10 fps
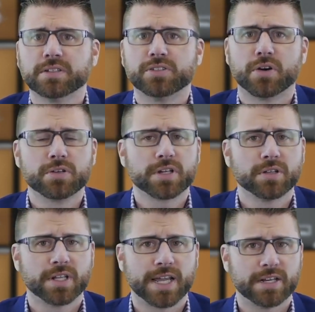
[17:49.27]
Don't go
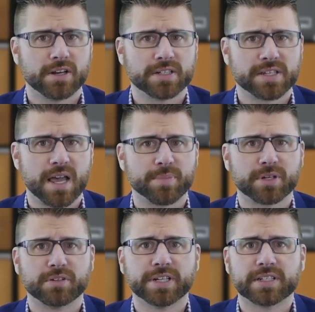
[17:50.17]
light on
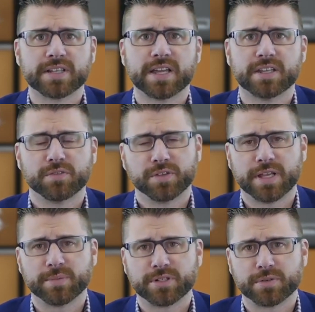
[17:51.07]
topical
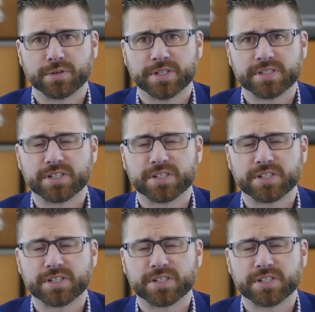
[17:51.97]
anti-inflammatories,